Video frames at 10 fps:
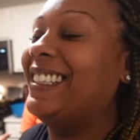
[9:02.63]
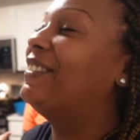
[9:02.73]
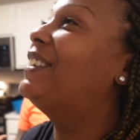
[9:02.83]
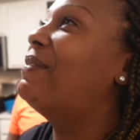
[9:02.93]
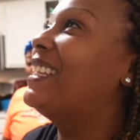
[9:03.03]
Yeah,
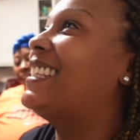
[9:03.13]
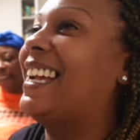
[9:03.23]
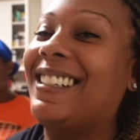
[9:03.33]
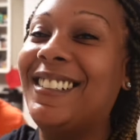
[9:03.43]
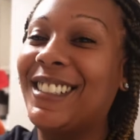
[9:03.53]
well, Big
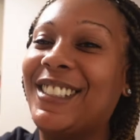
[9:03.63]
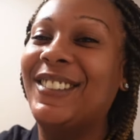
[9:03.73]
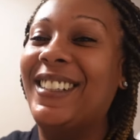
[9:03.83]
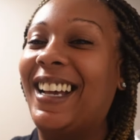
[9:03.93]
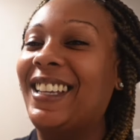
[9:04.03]
Zy cook
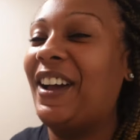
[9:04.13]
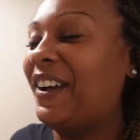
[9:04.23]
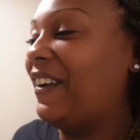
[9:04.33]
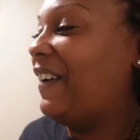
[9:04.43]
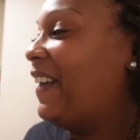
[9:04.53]
too now,
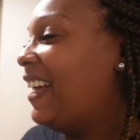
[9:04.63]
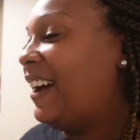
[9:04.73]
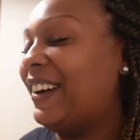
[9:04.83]
y'all. She